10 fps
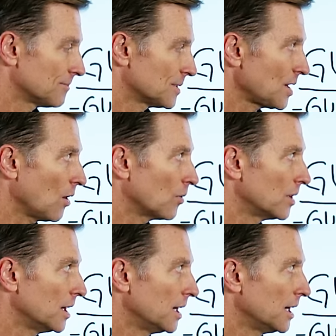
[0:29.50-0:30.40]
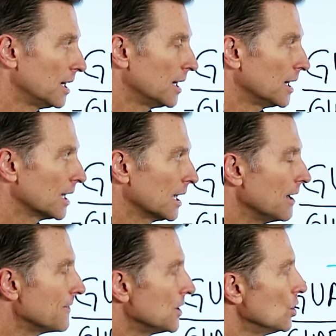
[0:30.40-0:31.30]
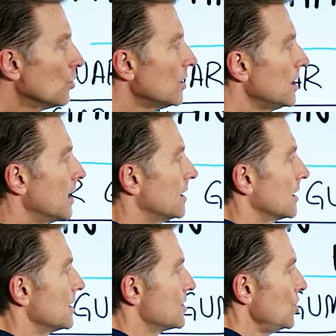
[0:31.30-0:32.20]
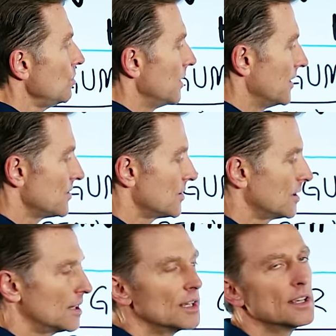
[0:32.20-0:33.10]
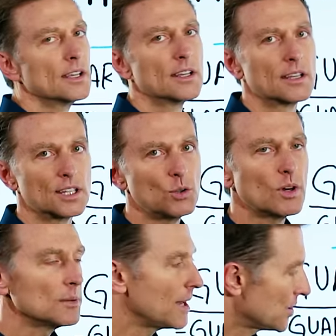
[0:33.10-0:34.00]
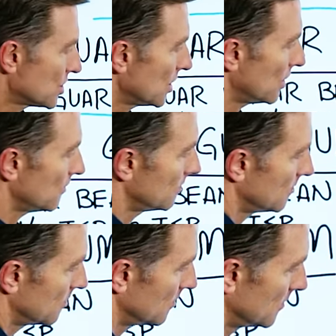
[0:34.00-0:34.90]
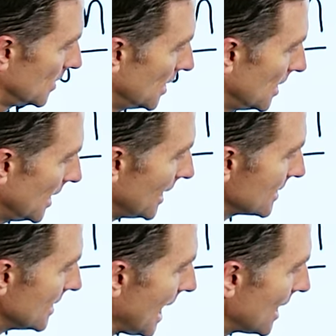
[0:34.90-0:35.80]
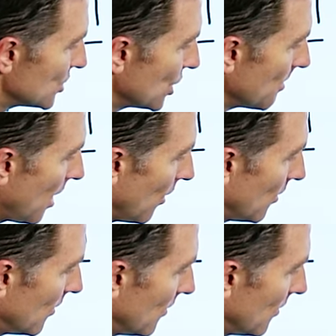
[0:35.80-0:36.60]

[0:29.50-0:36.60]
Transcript: So if you were to consume this, you want to make sure it's non G M O,